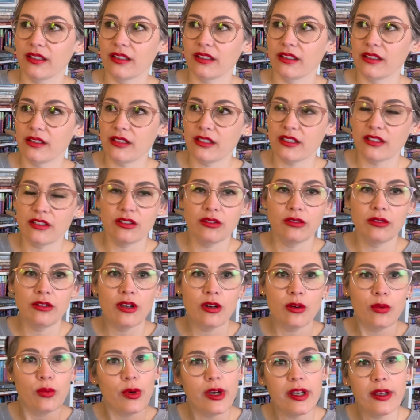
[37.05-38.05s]
you don't
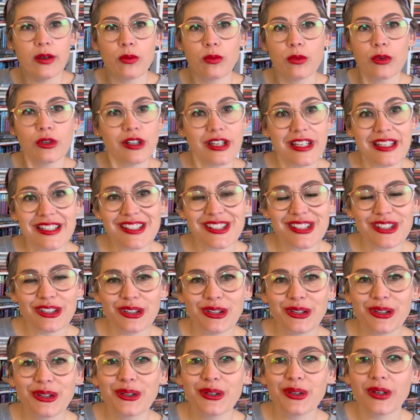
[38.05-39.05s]
know what we're
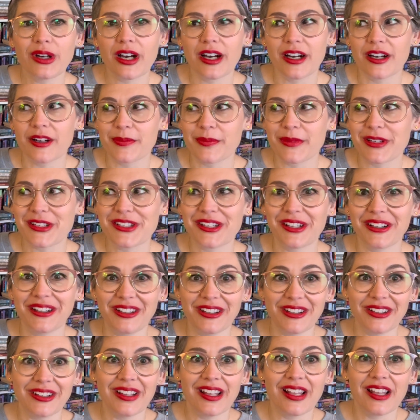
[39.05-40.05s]
into
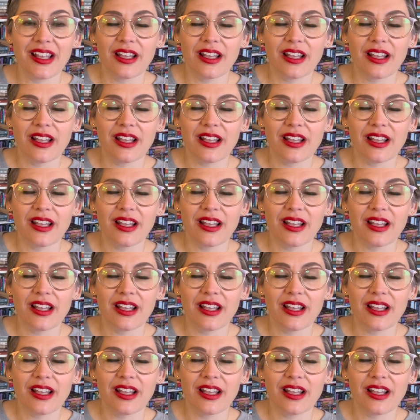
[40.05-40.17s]
until